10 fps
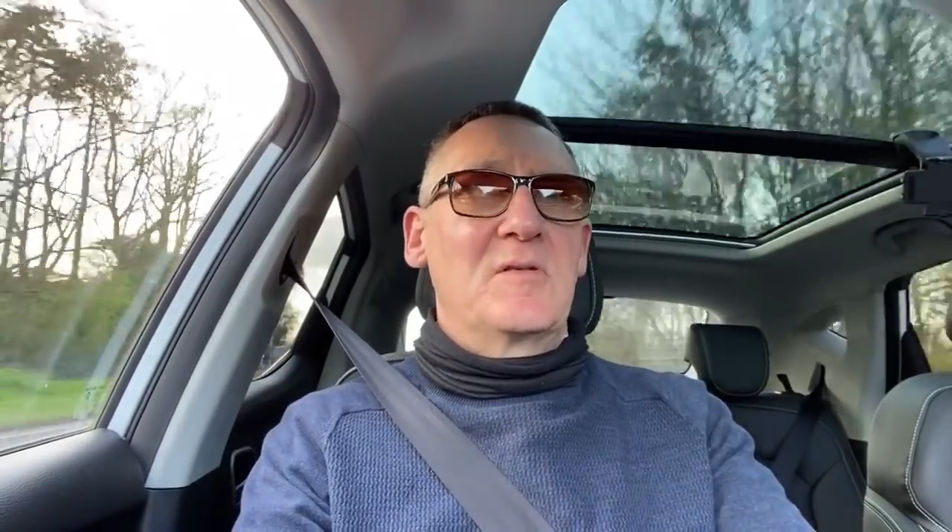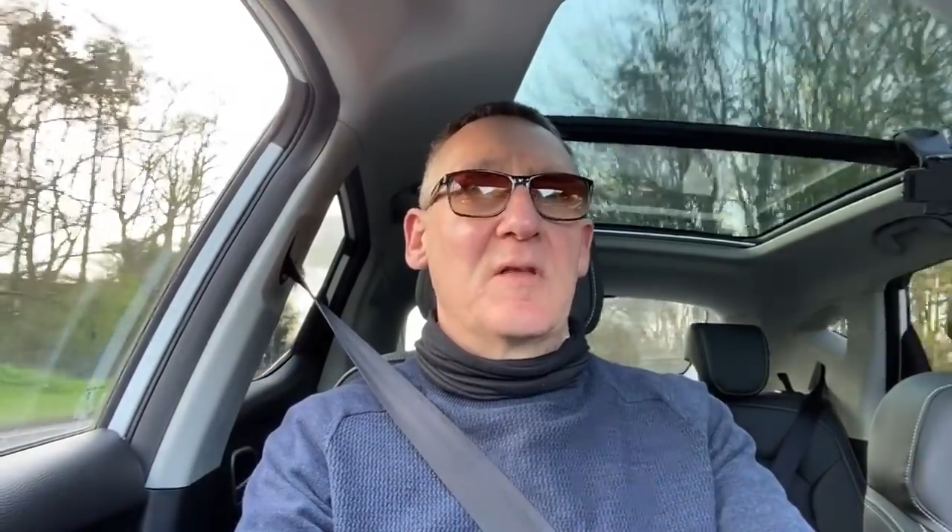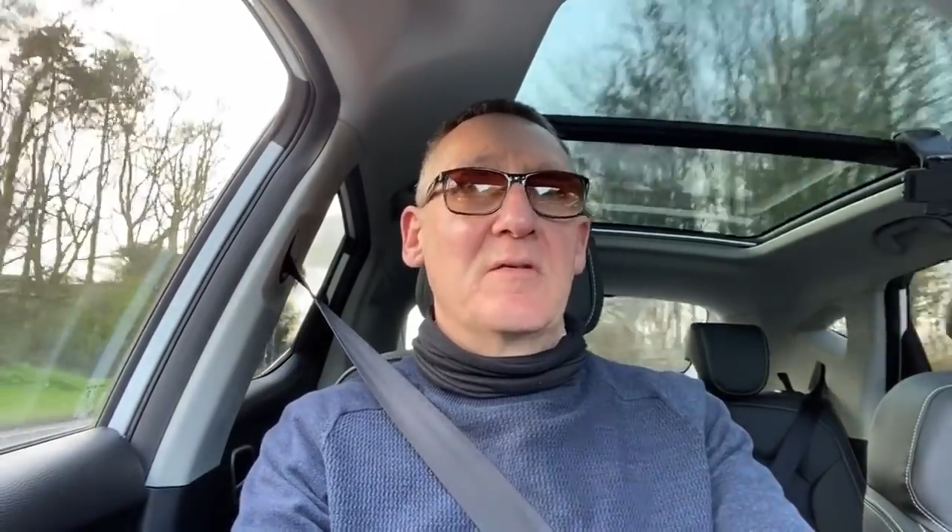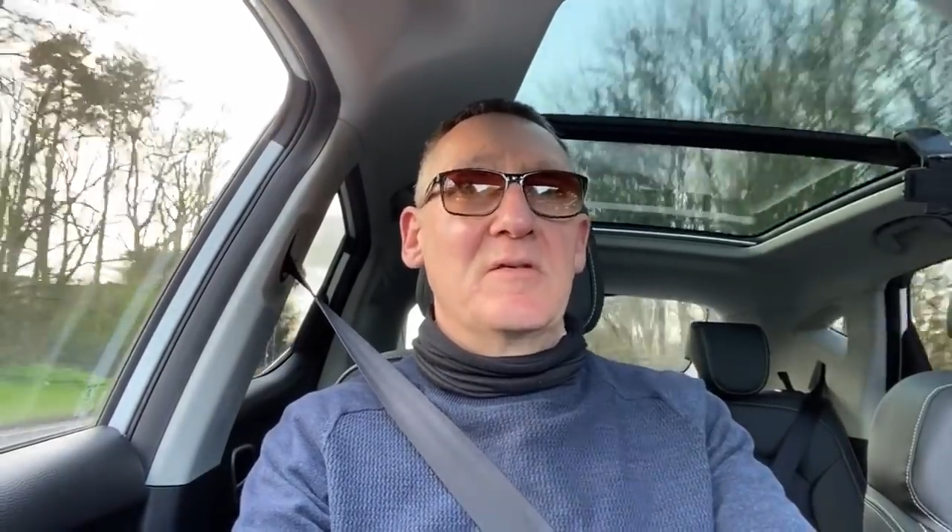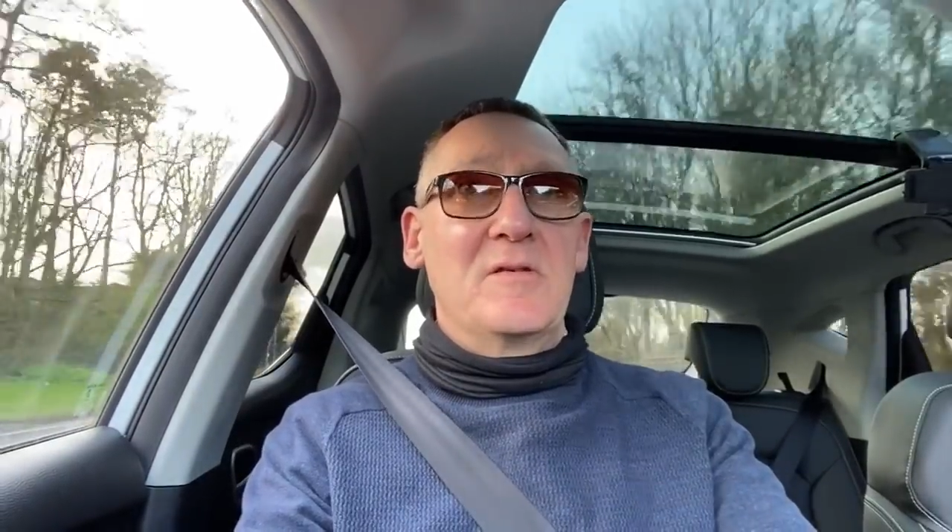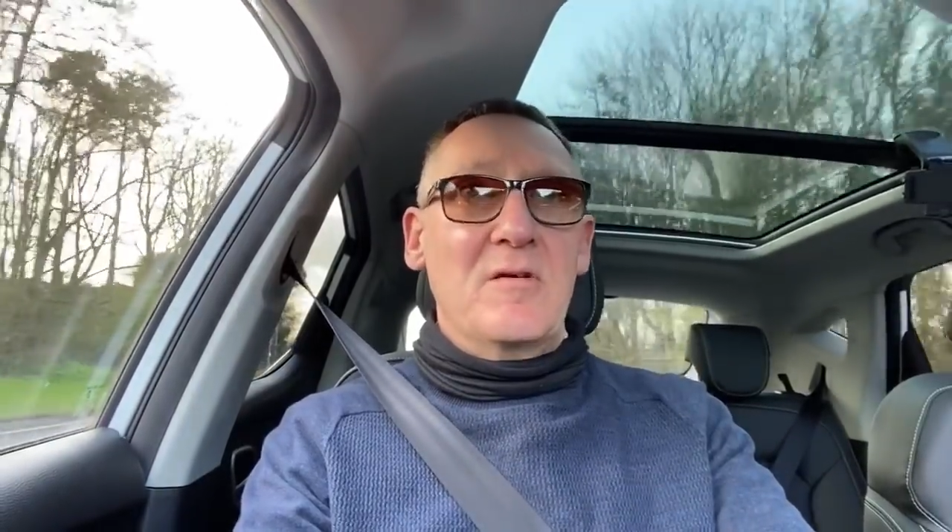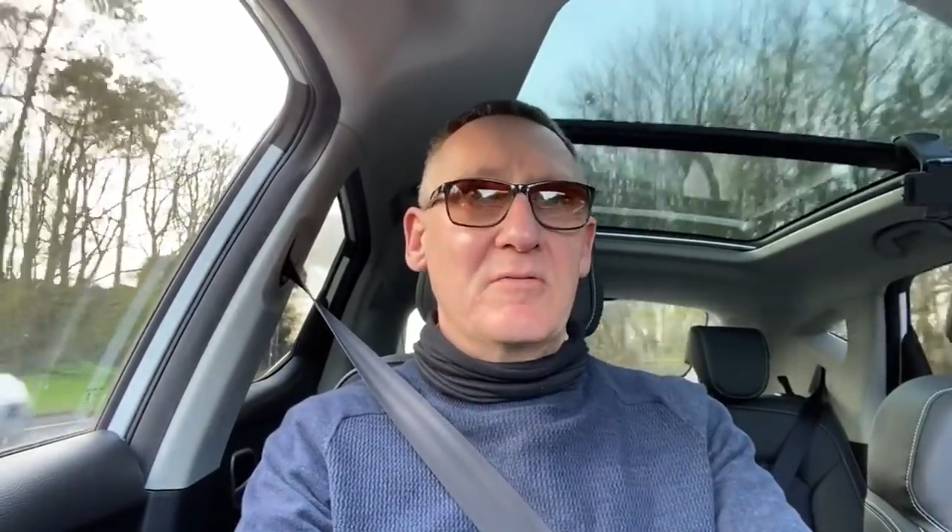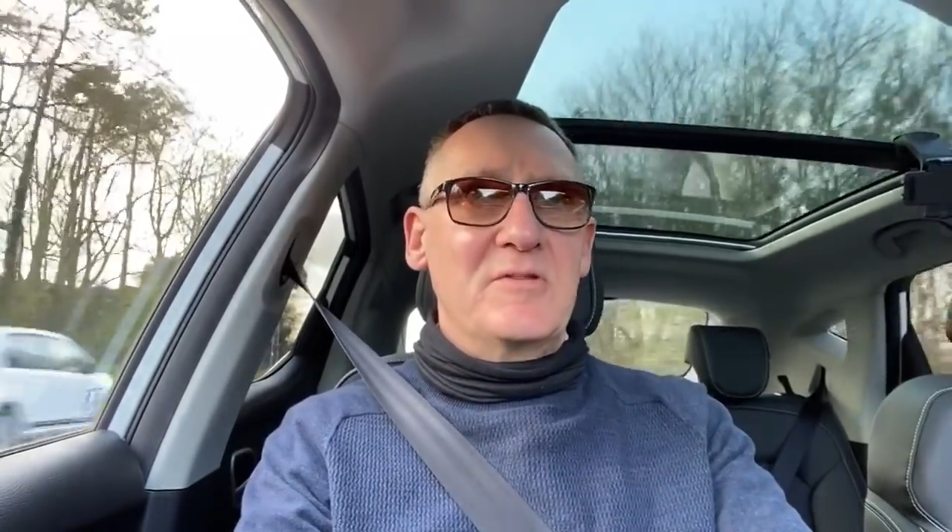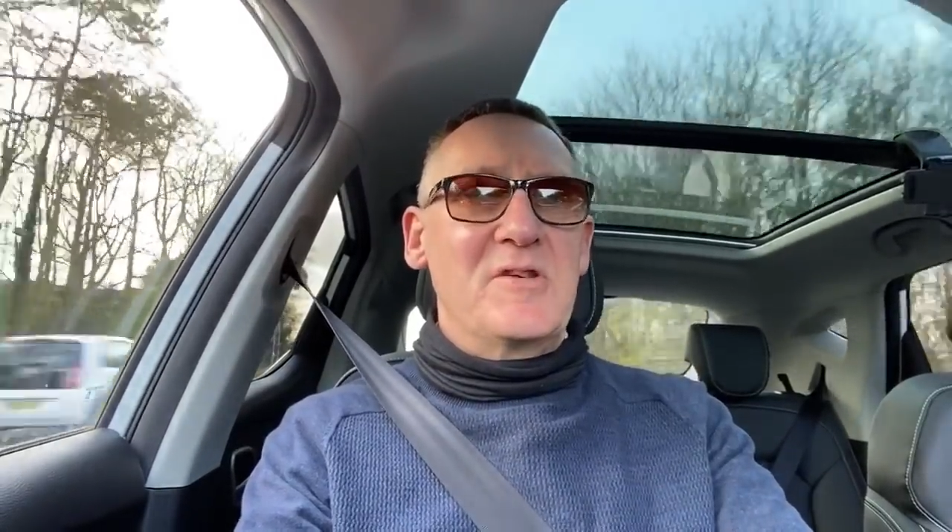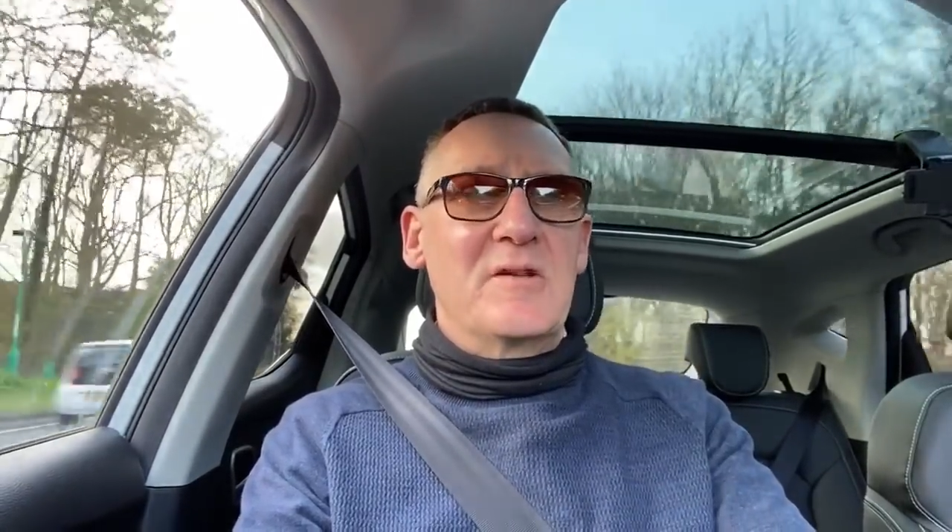there is no
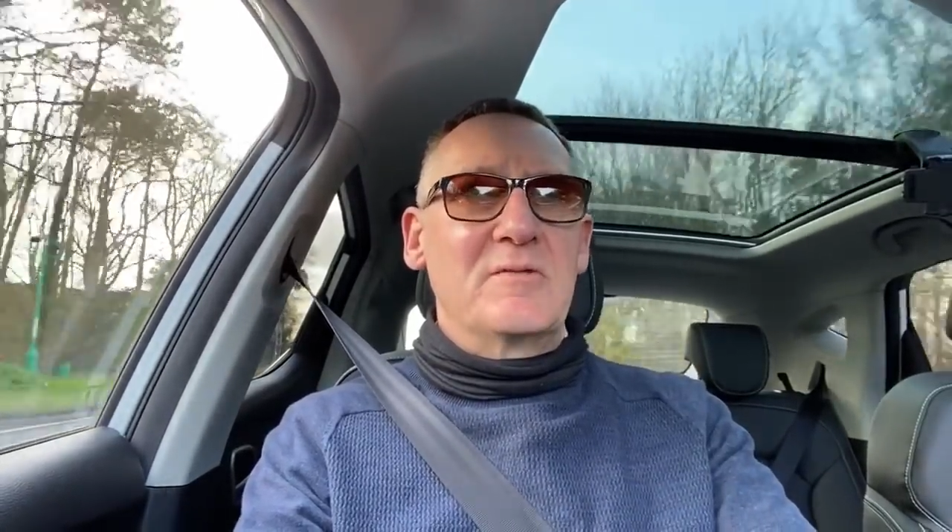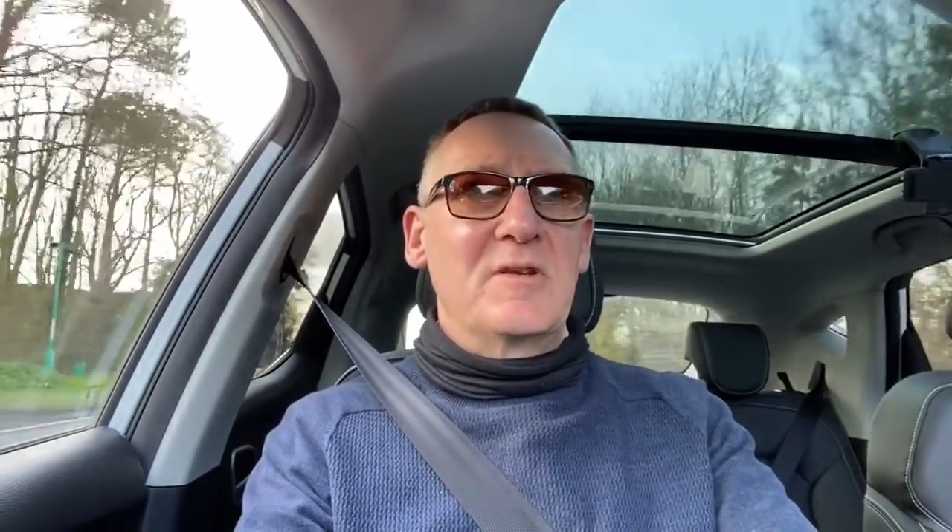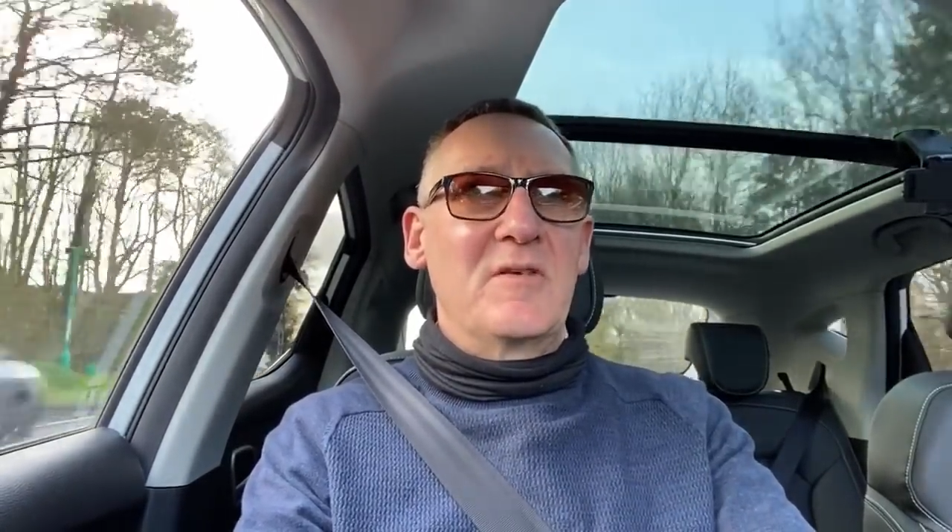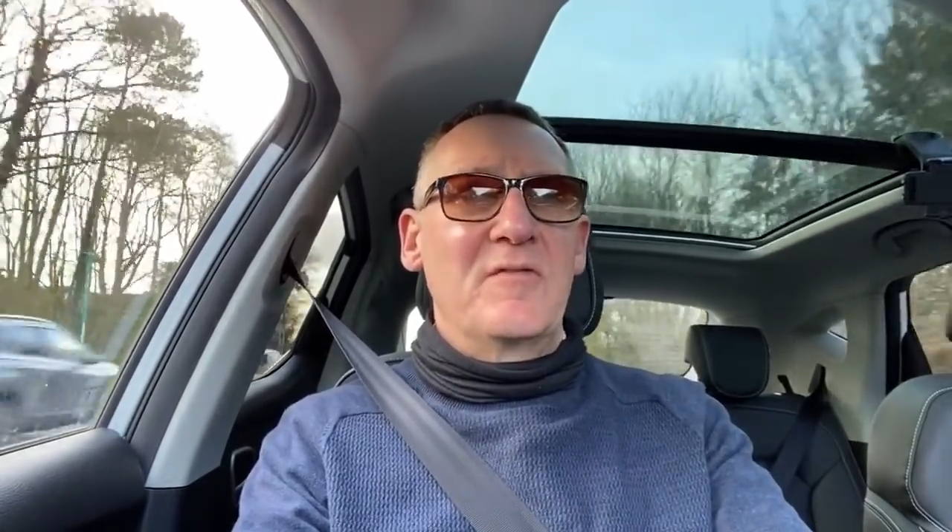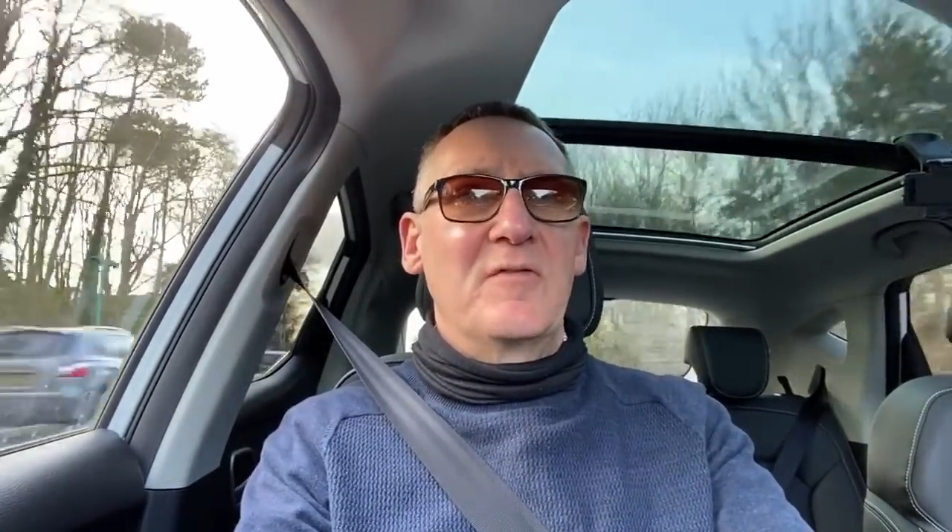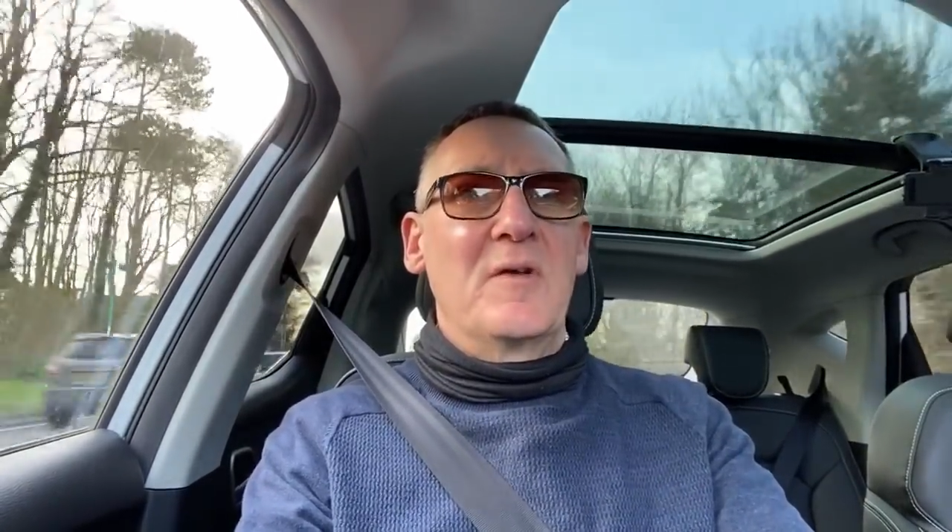regenerative